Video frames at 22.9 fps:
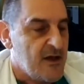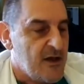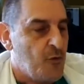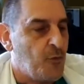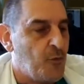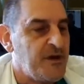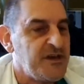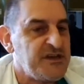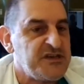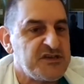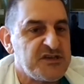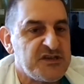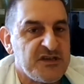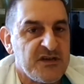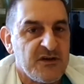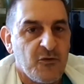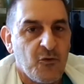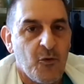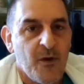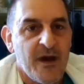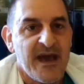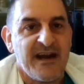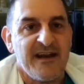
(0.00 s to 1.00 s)
which
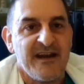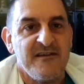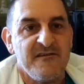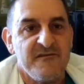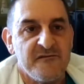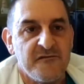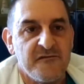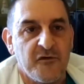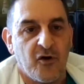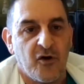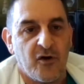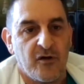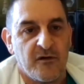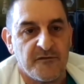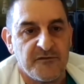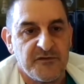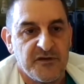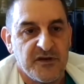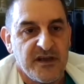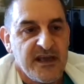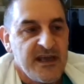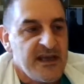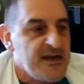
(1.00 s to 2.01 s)
were involved
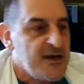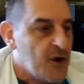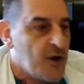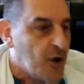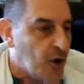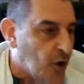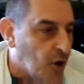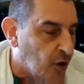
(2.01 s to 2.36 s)
in,